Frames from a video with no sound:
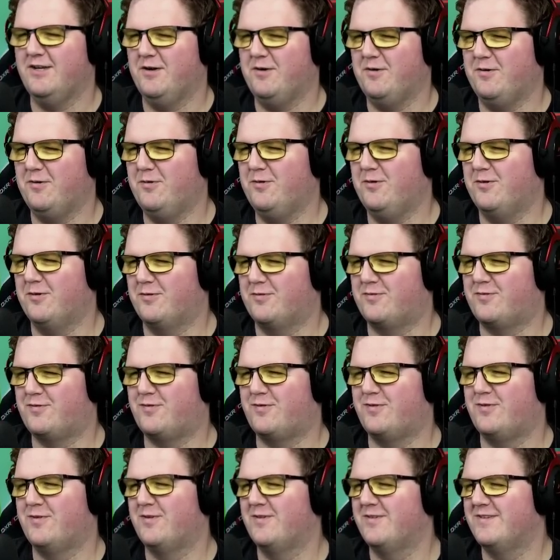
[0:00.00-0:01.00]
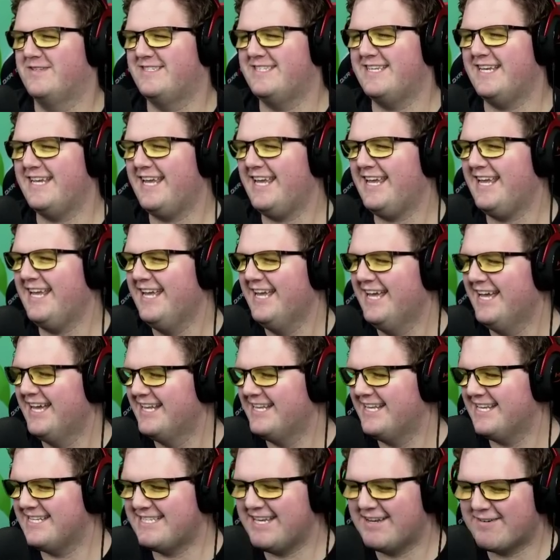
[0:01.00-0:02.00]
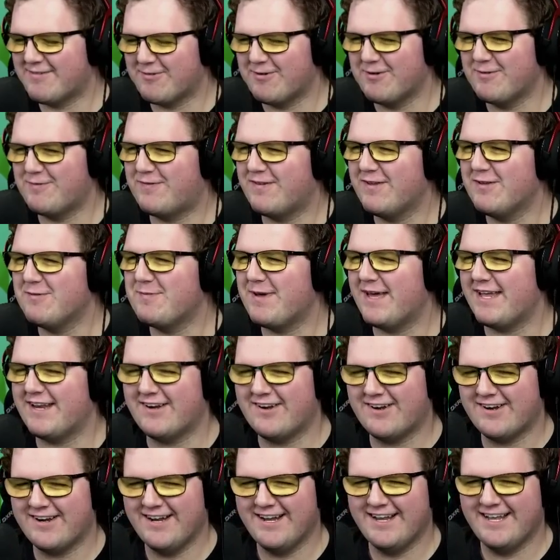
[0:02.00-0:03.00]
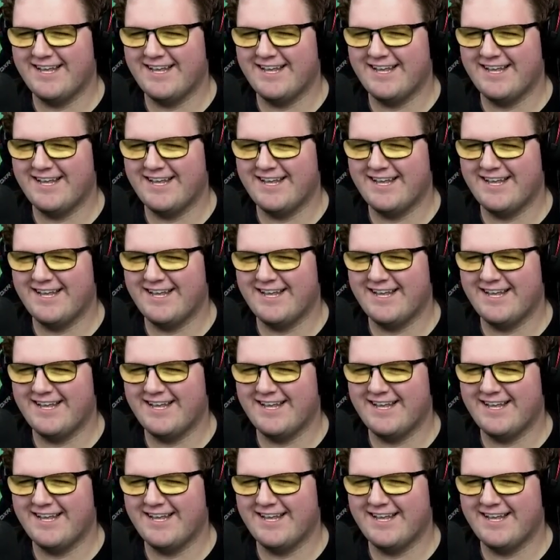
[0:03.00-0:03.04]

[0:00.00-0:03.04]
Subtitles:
Oof. See, doesn't okay. everyone feel better?